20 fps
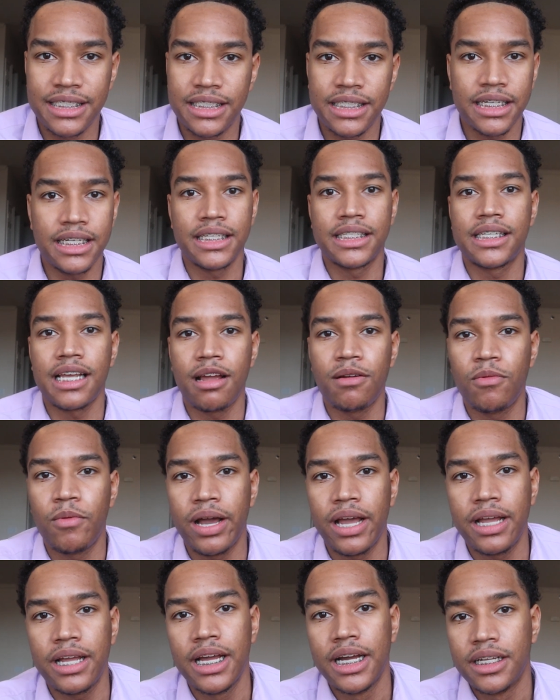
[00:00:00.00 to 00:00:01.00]
and shit the same
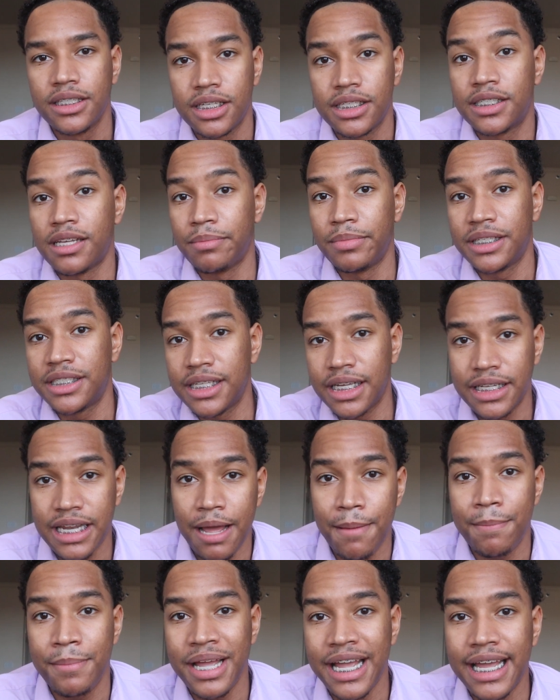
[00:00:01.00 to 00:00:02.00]
way to some extent
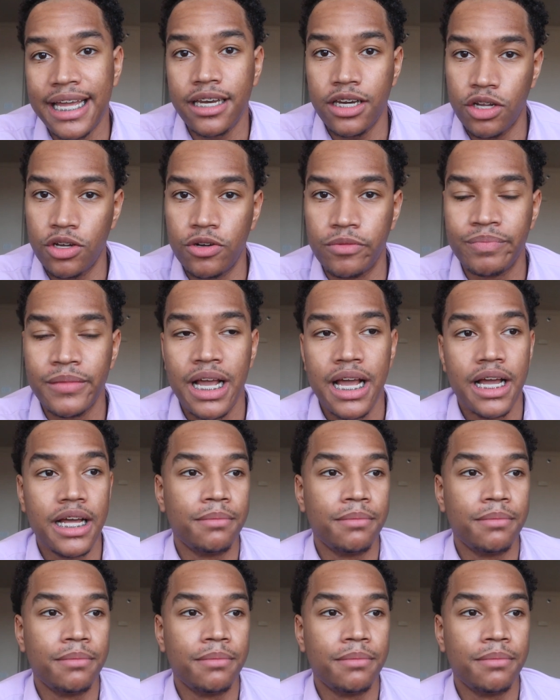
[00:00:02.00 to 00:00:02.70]
that men do.